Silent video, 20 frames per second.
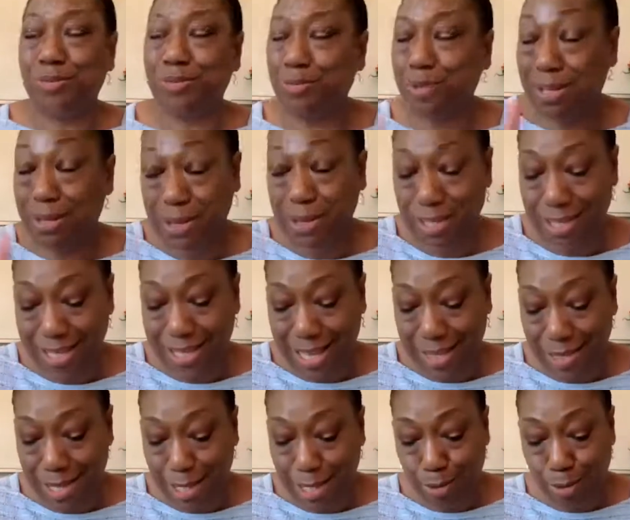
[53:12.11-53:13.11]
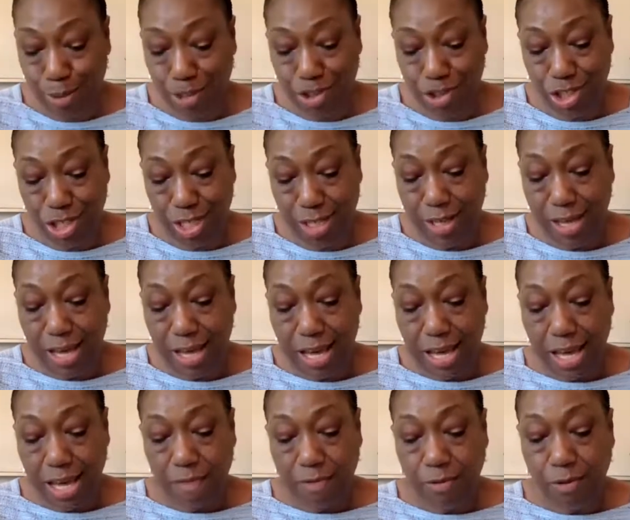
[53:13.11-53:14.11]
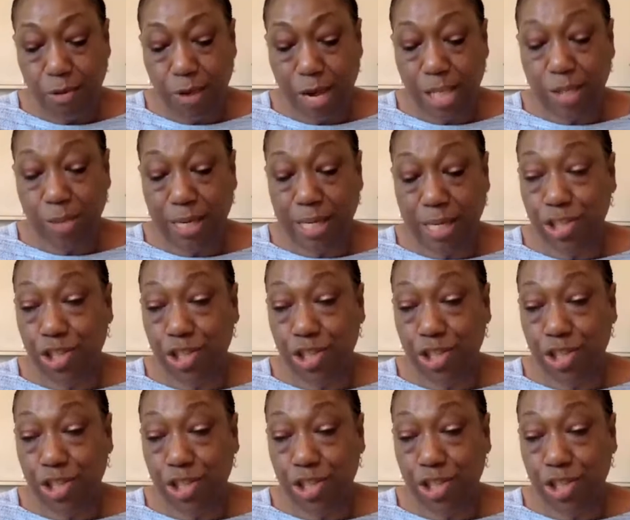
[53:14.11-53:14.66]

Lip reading: Let me just say this: when she graduated